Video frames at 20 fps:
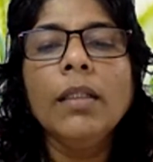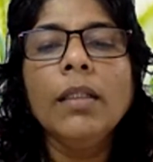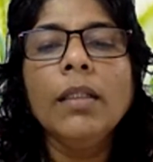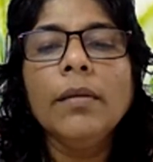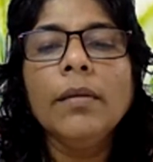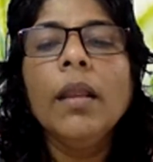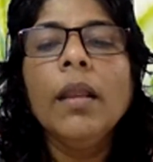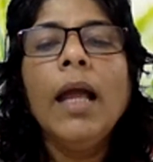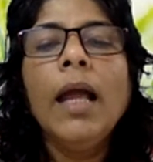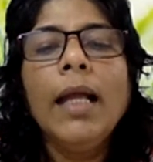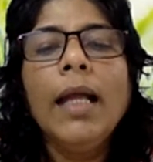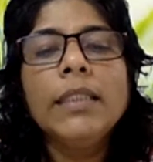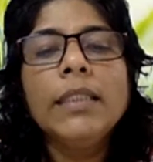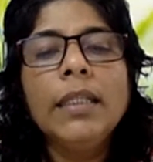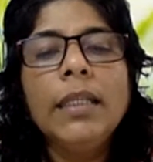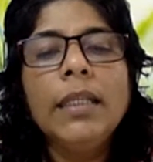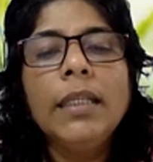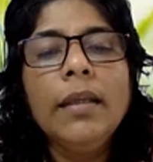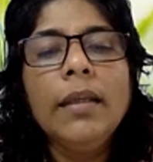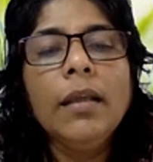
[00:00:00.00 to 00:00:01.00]

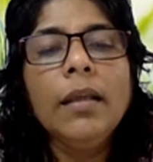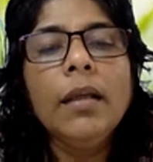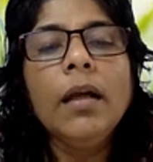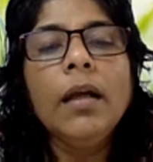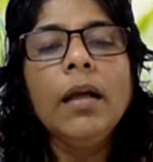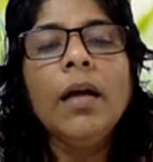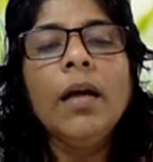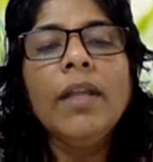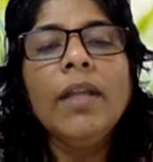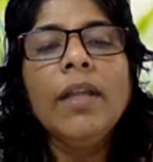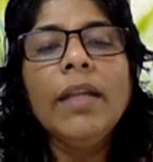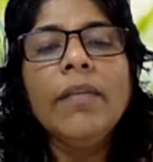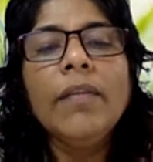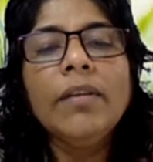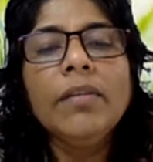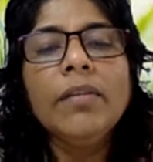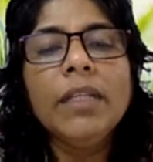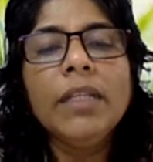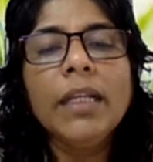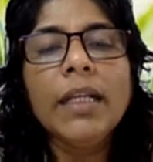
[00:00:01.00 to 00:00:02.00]
Actually, whenever
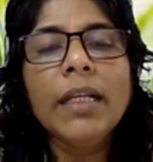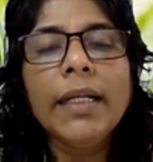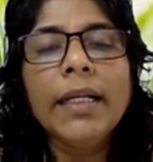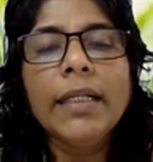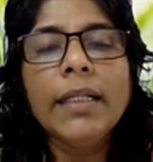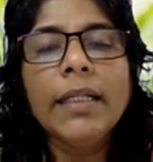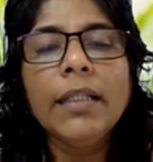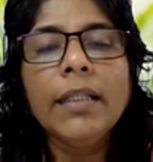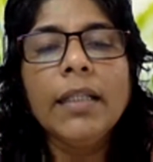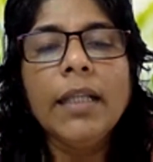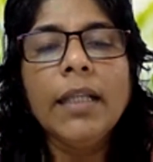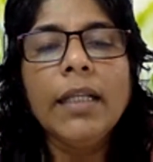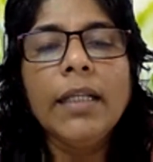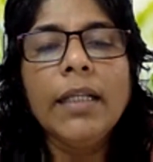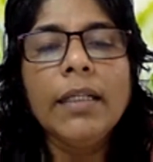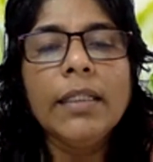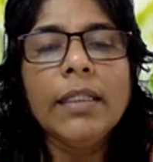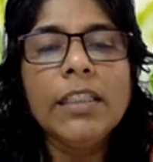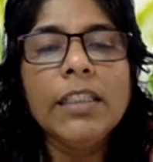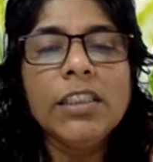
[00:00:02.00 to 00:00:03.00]
we are conducting the
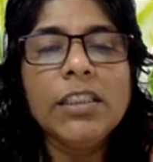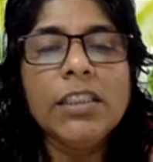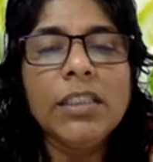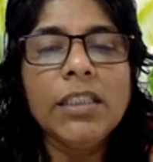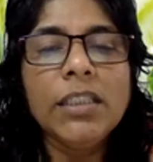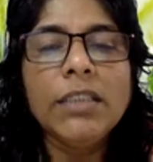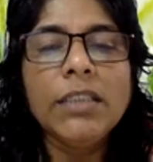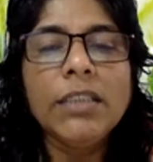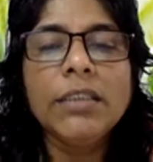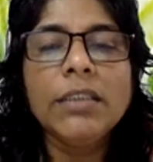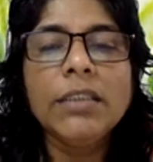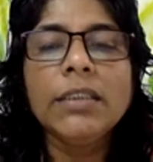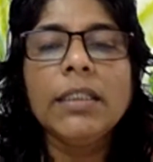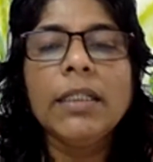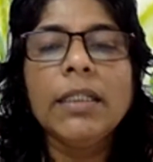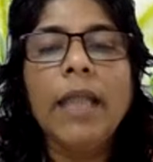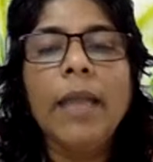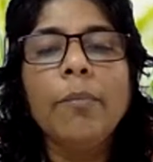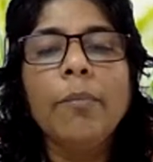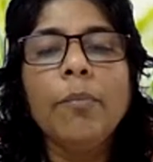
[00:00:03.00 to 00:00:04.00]
intelligence test, it's a
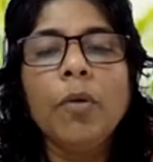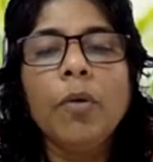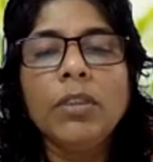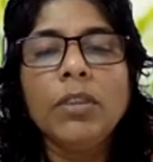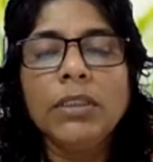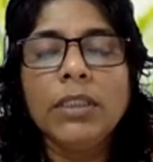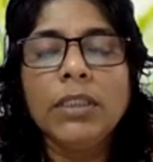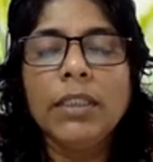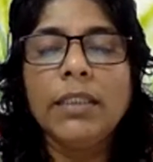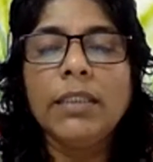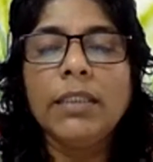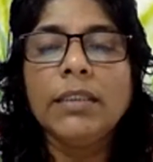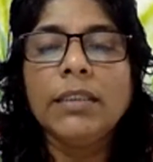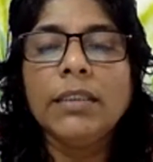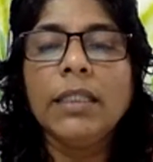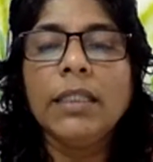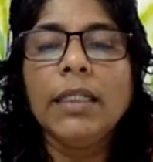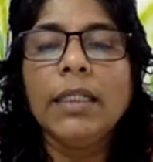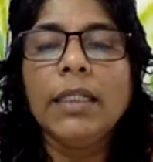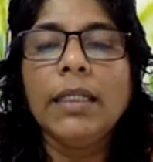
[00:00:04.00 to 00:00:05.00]
time board test,
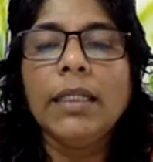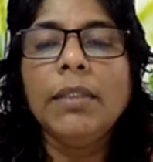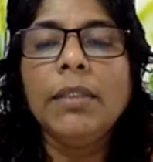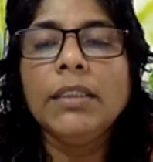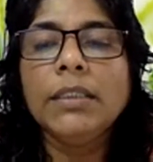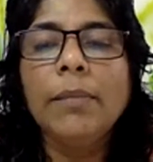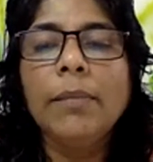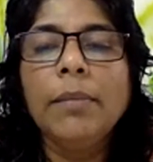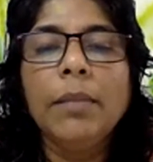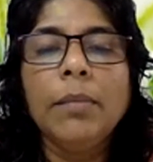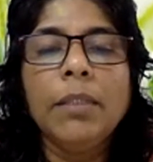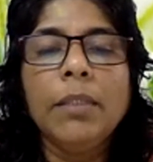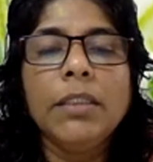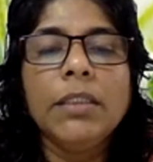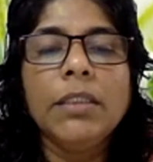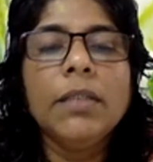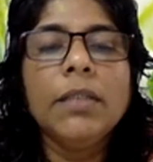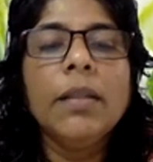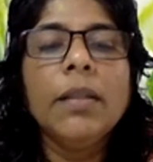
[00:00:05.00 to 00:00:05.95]
30 minutes time limit.